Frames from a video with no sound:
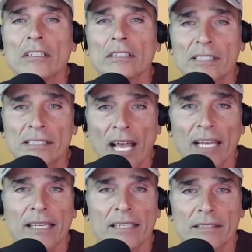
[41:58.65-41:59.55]

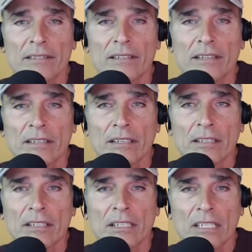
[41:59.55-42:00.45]
science
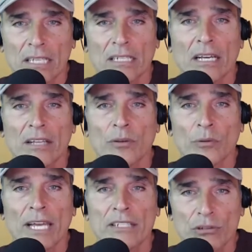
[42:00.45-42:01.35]
get on the
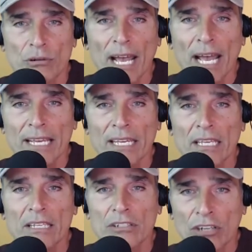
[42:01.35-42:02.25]
right track
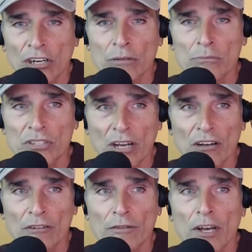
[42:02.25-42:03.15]
in terms
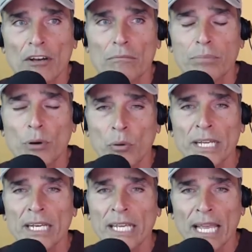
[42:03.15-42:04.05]
of
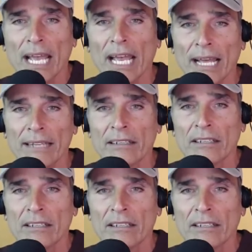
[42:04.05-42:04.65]
pointing at